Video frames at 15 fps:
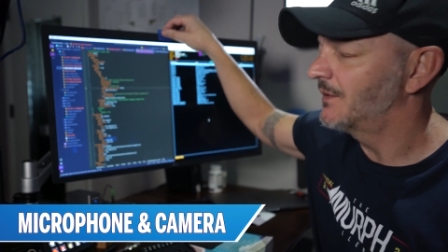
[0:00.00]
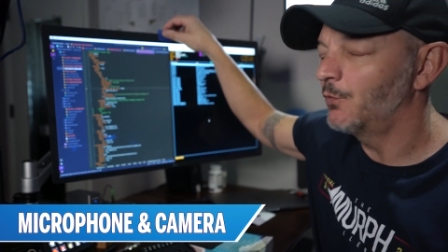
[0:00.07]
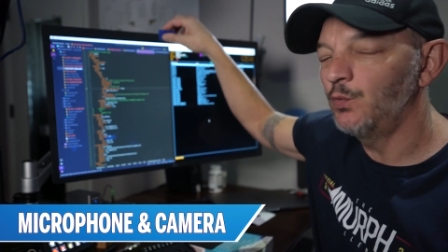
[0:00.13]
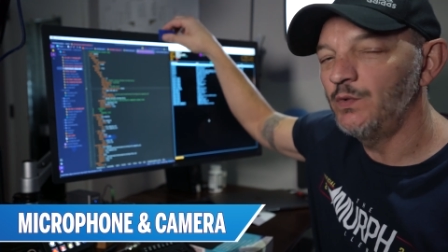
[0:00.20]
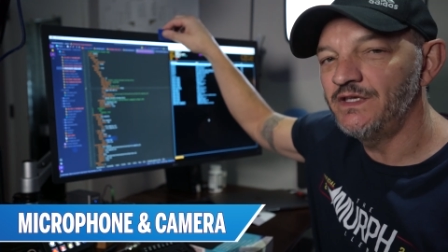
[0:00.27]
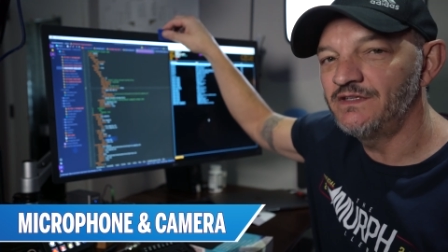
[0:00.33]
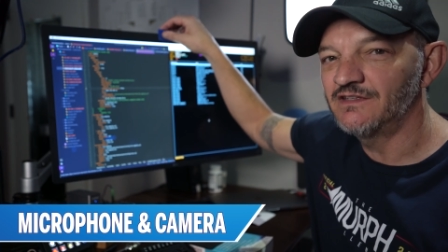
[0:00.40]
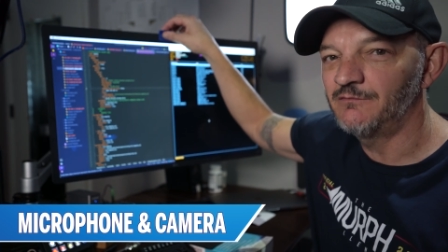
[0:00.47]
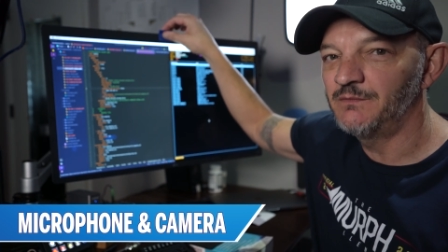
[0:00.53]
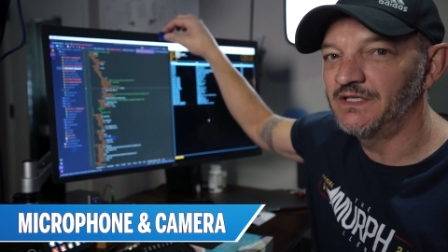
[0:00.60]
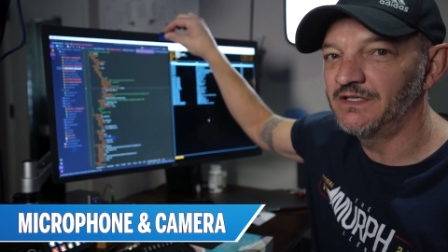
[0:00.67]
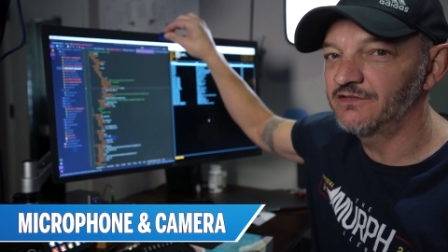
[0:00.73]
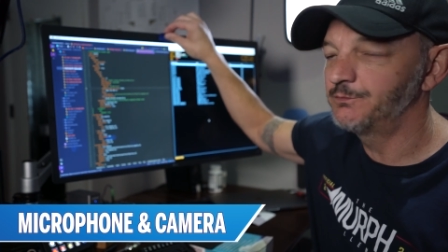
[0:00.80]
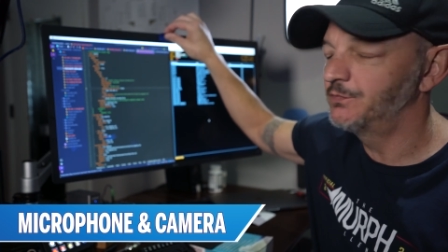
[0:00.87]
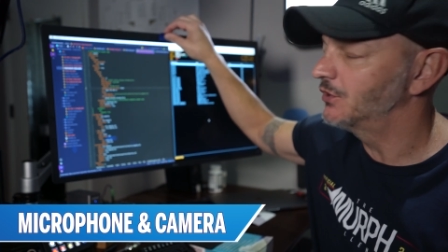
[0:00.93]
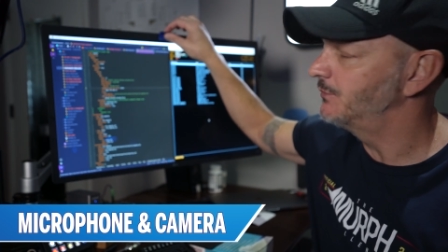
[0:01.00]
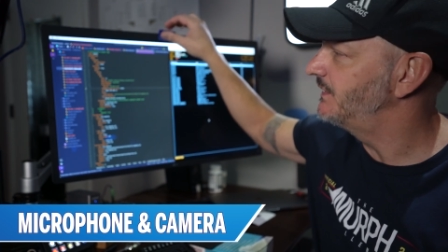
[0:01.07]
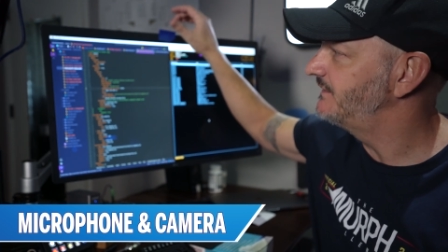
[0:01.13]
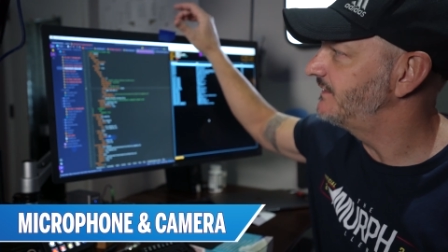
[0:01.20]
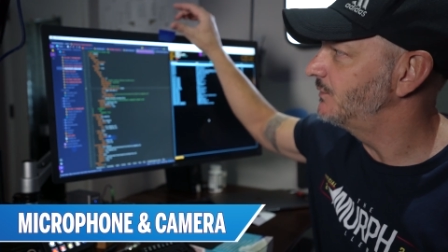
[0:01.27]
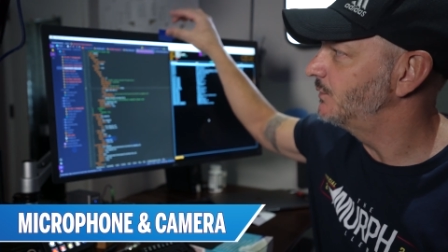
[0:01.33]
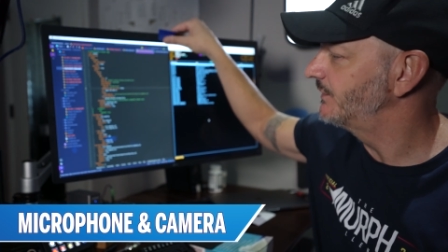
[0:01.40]
couple weeks I've been
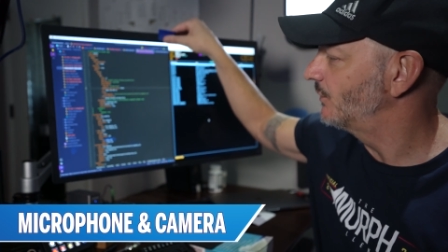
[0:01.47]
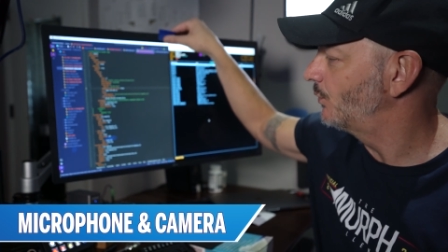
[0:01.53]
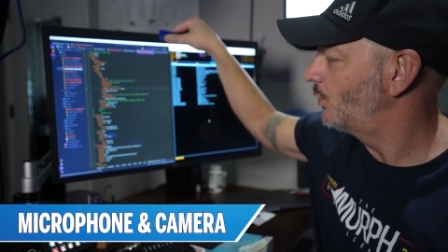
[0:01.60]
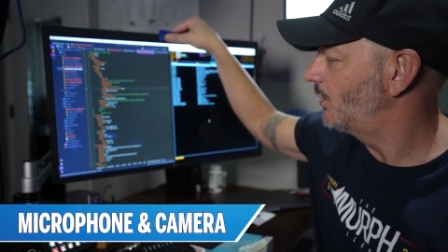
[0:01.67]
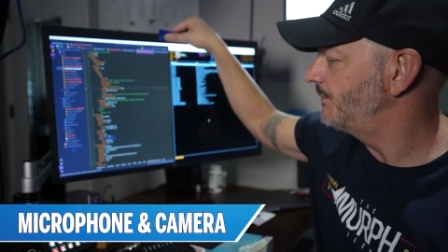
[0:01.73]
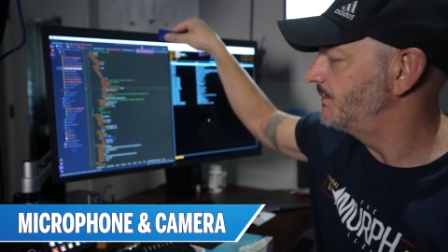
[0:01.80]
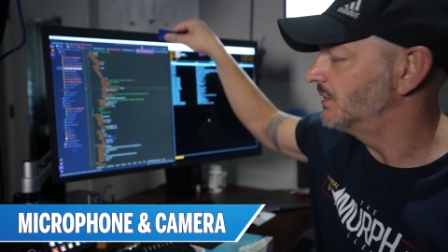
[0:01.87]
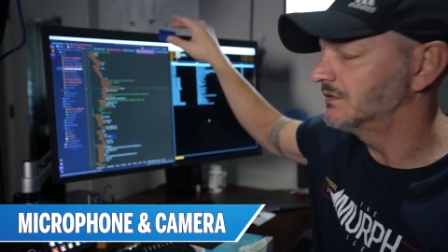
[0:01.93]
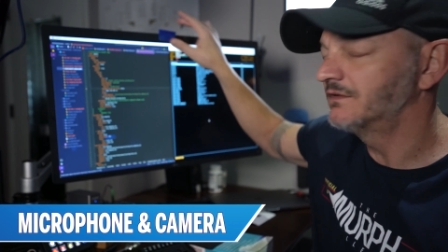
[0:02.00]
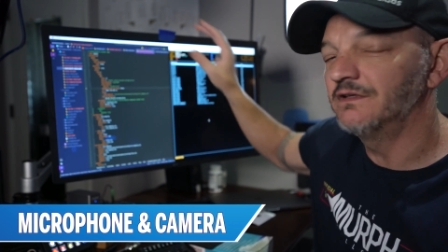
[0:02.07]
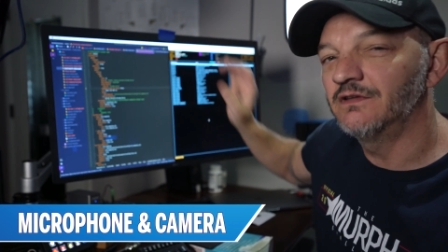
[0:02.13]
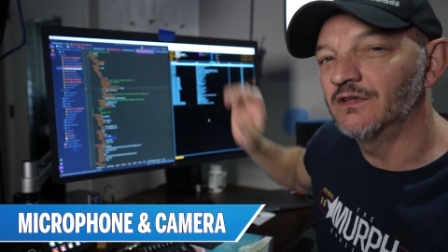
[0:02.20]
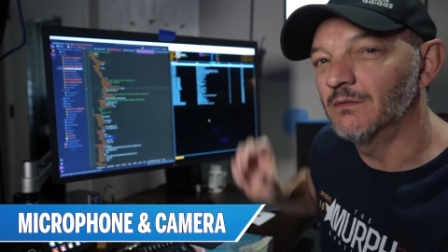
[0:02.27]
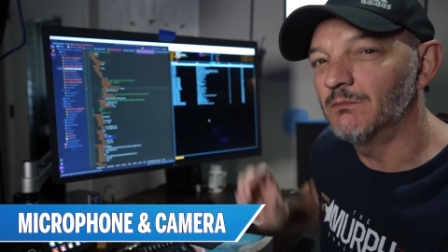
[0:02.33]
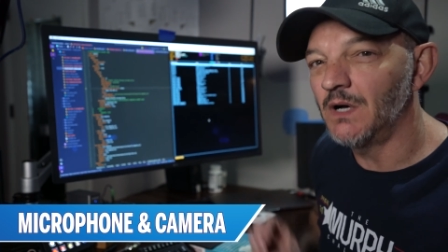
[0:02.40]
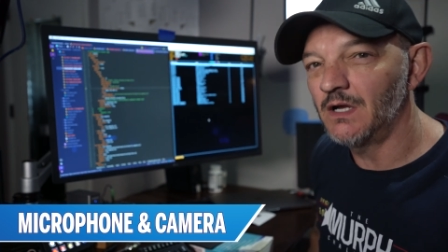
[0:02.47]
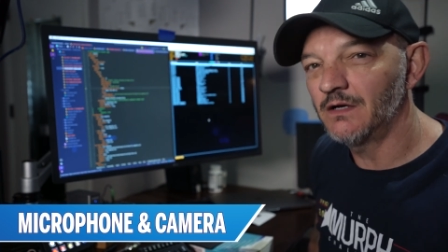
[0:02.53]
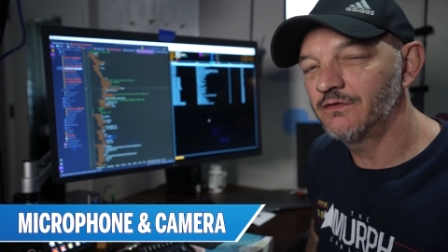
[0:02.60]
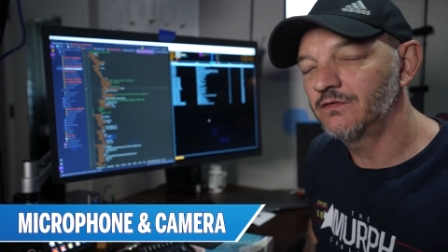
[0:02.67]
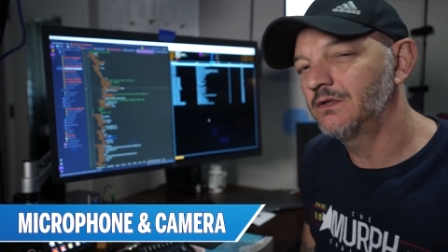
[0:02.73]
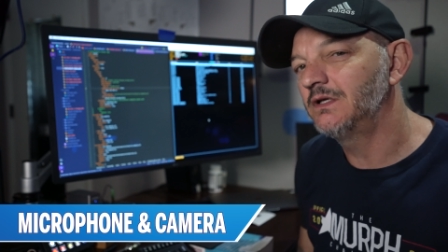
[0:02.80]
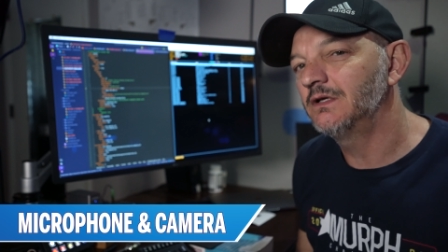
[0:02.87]
experimenting with the one built into the
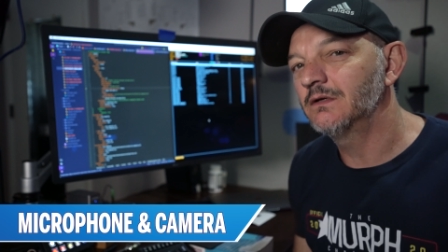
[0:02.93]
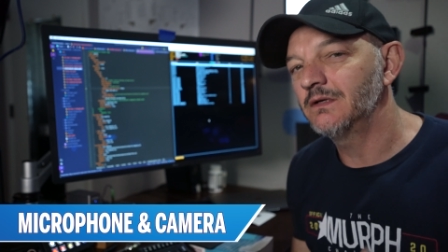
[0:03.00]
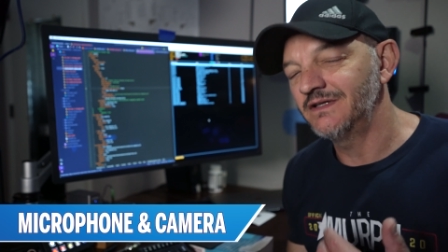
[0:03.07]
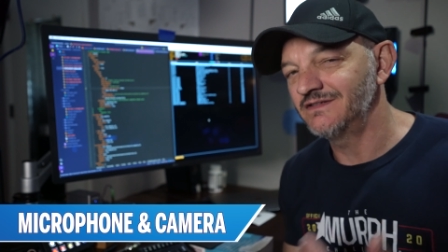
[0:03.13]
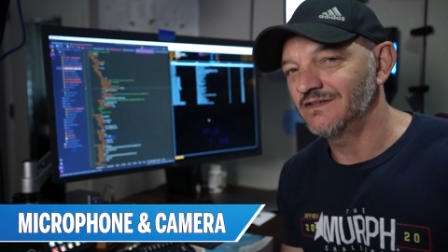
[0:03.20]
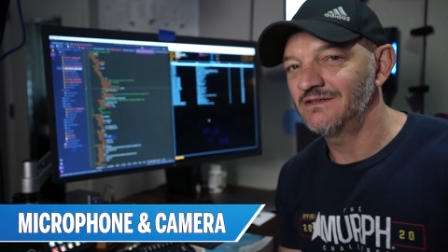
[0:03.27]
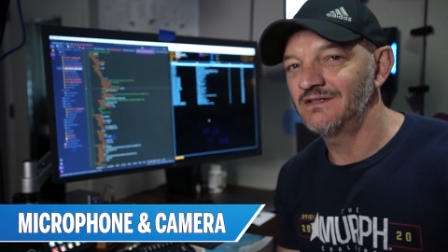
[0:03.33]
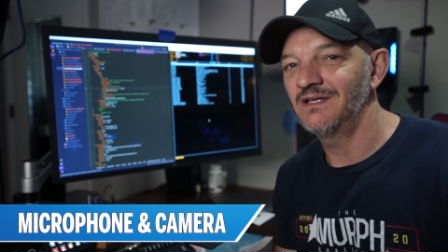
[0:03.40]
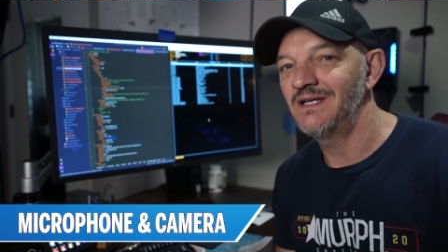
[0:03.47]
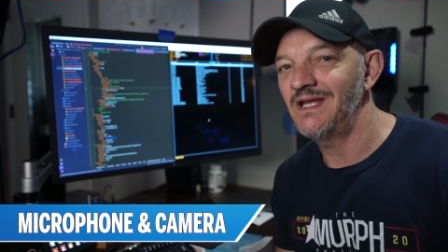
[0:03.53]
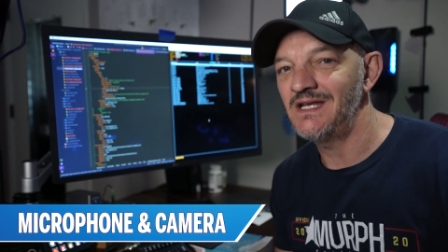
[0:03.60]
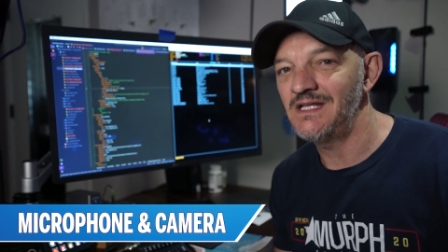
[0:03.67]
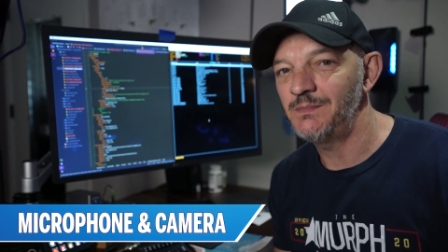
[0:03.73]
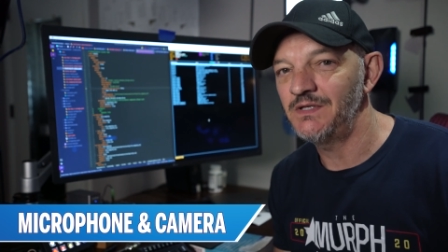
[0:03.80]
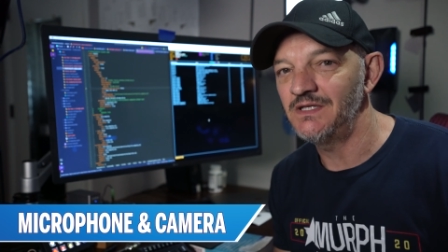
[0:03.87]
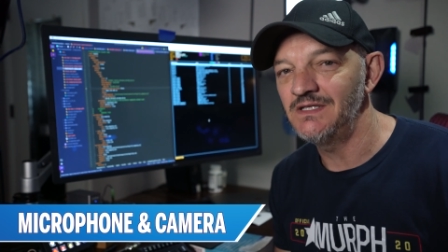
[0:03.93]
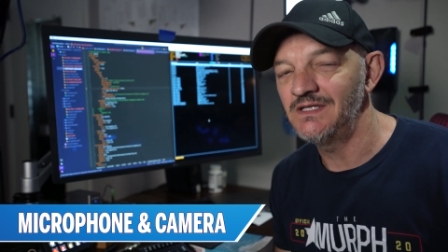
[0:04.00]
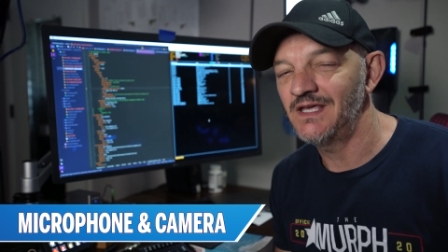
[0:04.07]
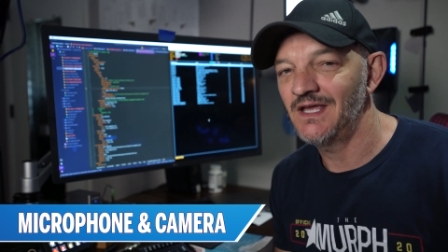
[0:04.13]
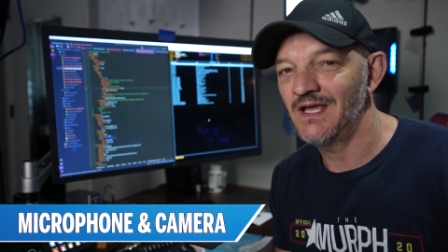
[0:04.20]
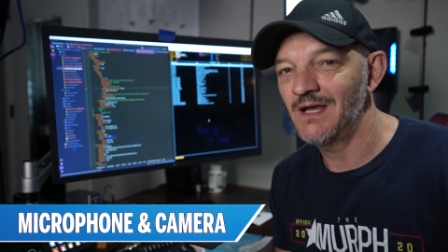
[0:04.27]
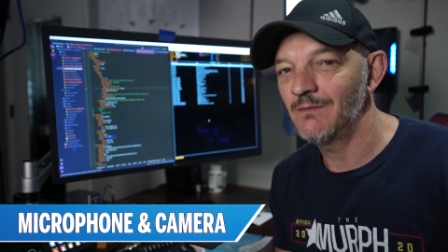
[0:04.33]
monitor here. It's a ten eighty p
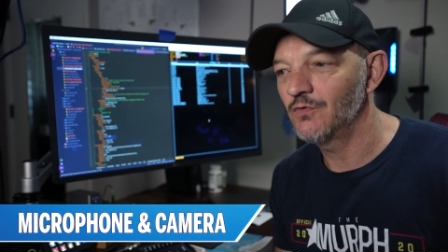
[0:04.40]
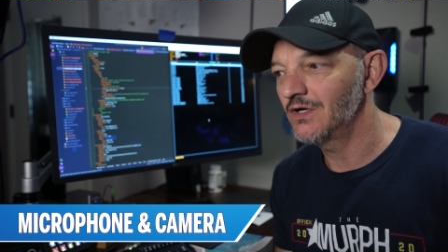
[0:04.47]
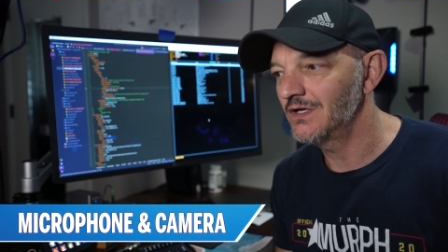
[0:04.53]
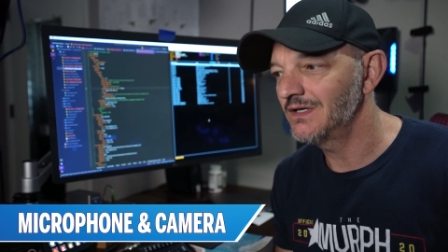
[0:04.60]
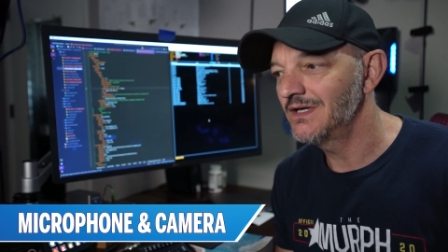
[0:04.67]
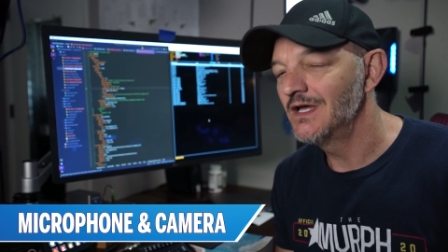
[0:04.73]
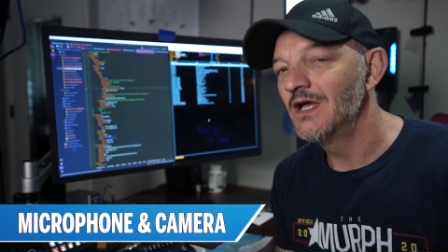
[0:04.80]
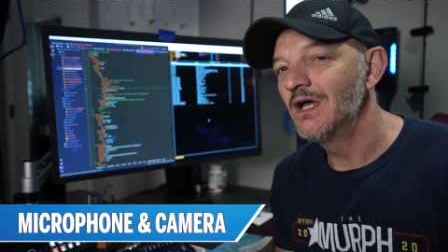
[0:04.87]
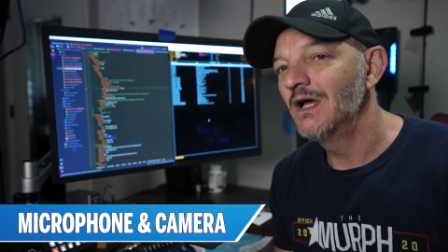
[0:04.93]
camera.